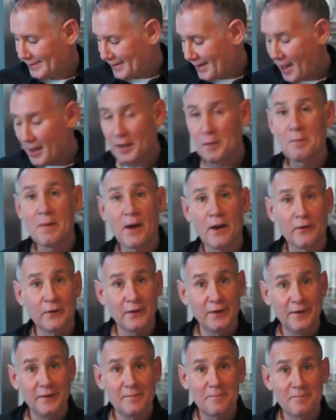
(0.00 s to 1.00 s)

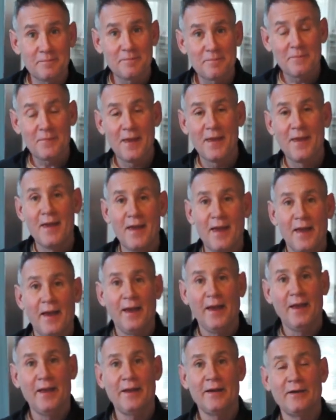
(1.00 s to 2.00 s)
calamari,
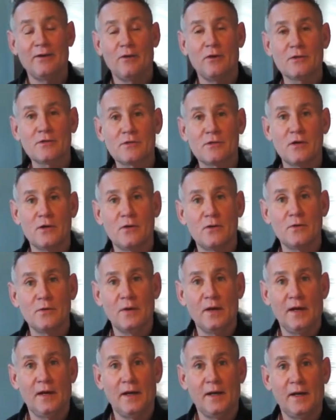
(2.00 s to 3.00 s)
and it
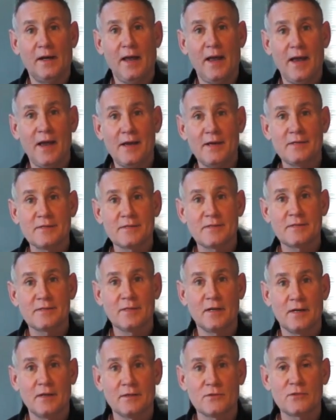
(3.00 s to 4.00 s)
also has
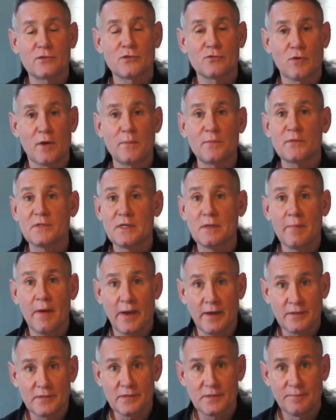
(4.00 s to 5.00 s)
striped sea
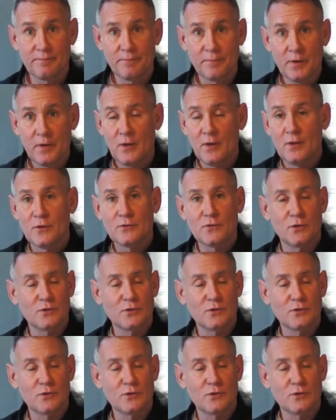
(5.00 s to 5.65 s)
bass.